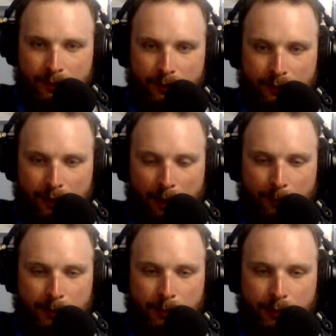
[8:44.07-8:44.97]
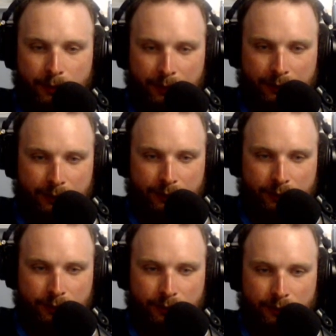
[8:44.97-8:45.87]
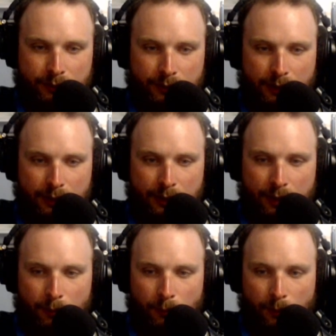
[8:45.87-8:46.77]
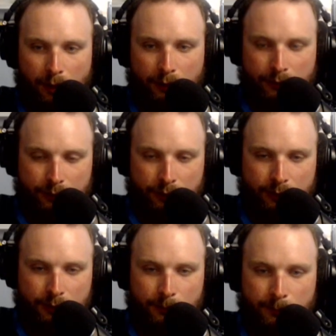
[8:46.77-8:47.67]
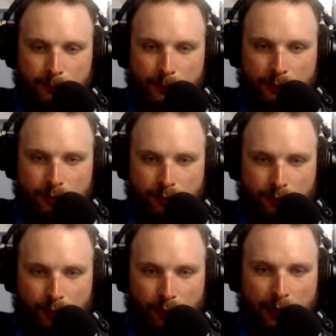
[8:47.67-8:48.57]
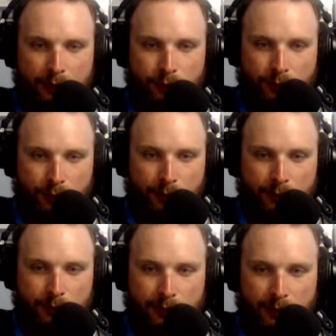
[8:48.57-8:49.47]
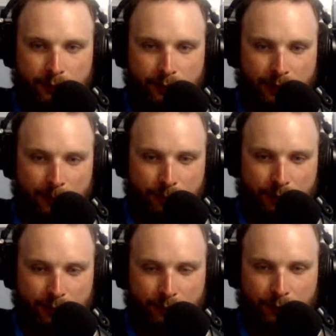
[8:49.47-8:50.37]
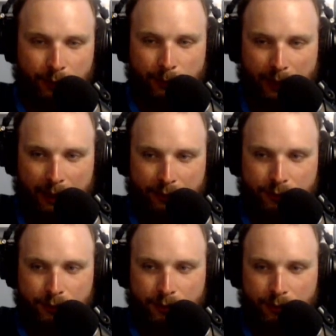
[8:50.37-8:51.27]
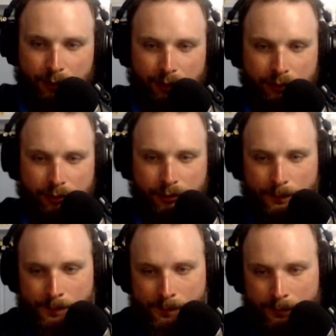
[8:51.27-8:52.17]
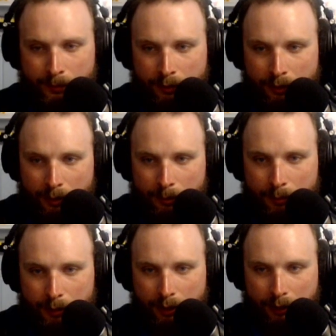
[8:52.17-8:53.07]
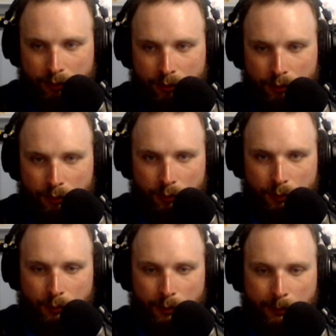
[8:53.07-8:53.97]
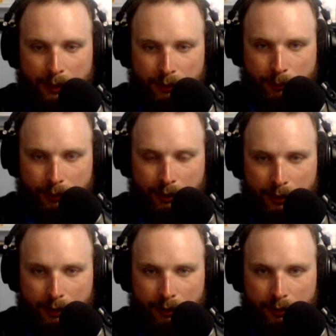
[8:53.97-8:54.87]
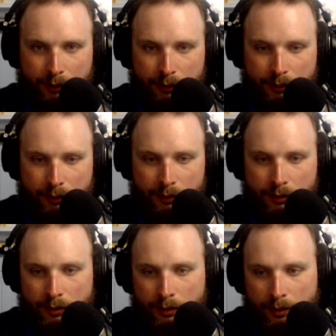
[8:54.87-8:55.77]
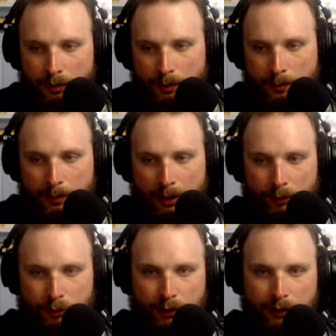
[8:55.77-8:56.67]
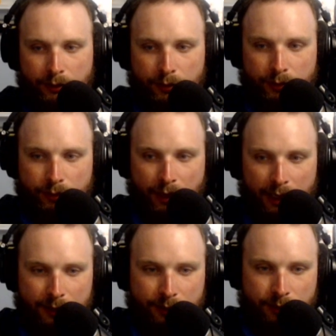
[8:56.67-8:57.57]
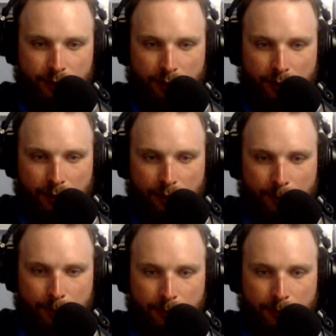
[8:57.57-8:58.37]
Nah, maybe we go like this. Take out Wallace. It's a bit slow. Actually, you know what? Take out the Chem Snail. You know what? Actually, slow this. Put it next to the Plasma Grenade. Power Sanders. Haste up.